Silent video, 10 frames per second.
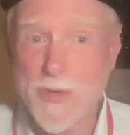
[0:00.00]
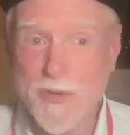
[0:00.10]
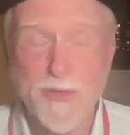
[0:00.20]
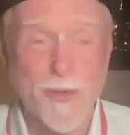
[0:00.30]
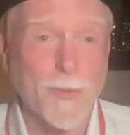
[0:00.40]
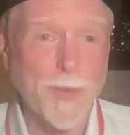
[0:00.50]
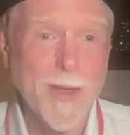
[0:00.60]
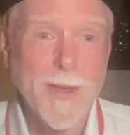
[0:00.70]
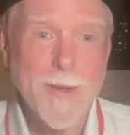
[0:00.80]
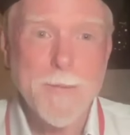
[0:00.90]
beautiful,
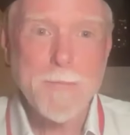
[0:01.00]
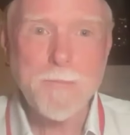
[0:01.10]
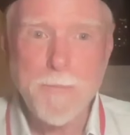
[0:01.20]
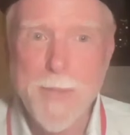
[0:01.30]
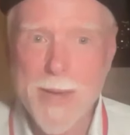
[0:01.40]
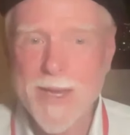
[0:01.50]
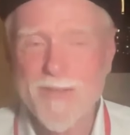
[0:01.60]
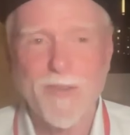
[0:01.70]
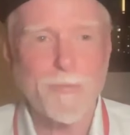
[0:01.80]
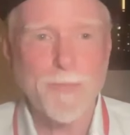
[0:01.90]

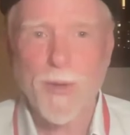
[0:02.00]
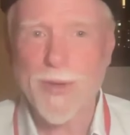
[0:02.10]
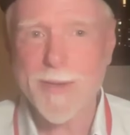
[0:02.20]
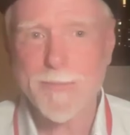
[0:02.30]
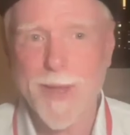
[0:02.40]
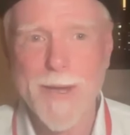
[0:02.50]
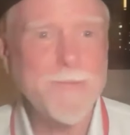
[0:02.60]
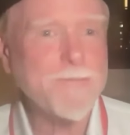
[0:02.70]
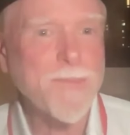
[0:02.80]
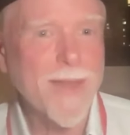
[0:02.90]
meaningful, poetic
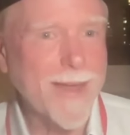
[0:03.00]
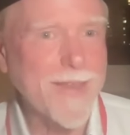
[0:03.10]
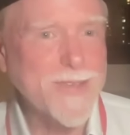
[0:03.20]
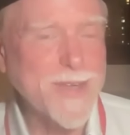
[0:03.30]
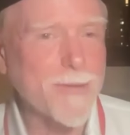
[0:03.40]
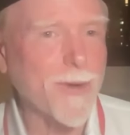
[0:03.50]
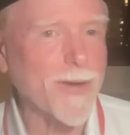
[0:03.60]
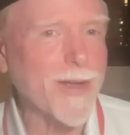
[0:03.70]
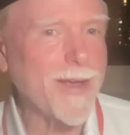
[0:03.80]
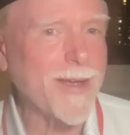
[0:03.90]
play. And they say,
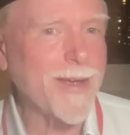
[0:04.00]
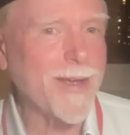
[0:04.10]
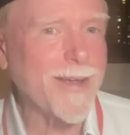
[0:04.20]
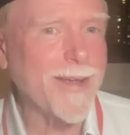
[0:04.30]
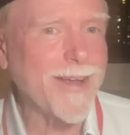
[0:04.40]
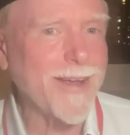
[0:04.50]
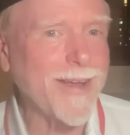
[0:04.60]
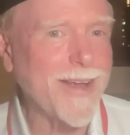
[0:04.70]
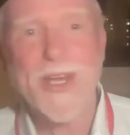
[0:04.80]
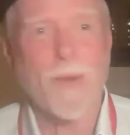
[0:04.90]
well,
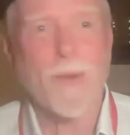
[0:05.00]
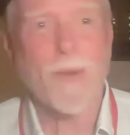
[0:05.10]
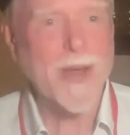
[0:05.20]
is she going to